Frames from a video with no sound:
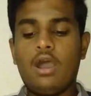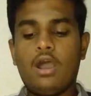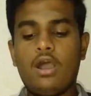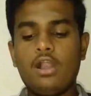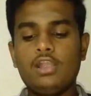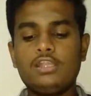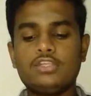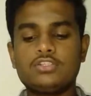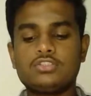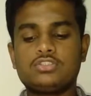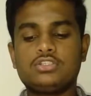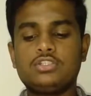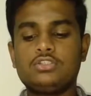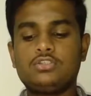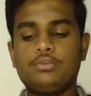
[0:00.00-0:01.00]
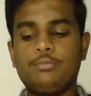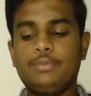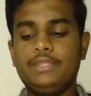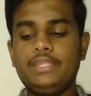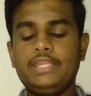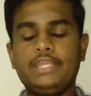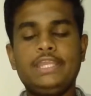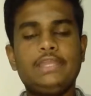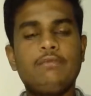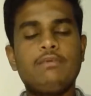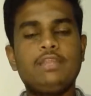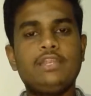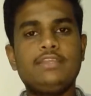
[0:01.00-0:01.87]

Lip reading: all resources should be equally